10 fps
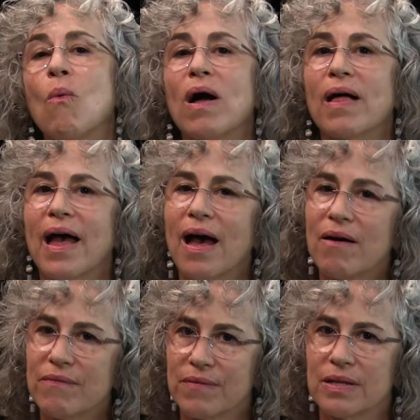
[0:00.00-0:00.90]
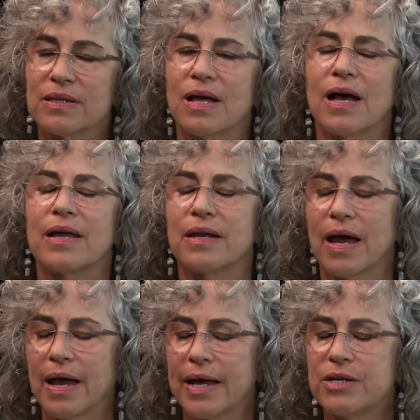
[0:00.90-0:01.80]
Well, I have a lot.
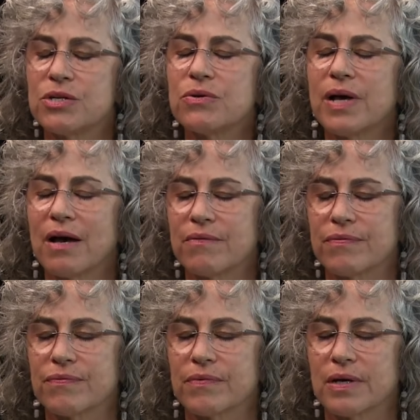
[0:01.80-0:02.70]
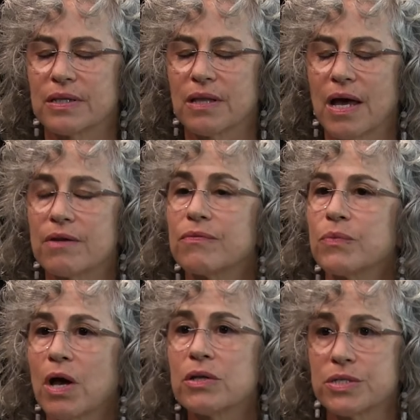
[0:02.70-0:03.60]
I, I, do have a lot of,
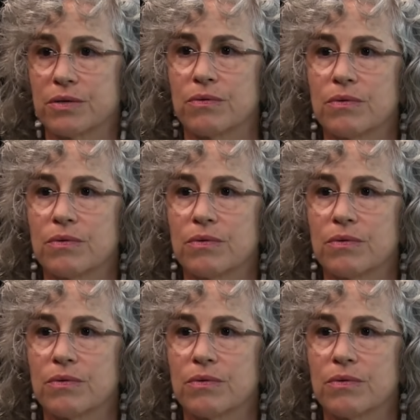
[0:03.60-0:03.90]
we all do.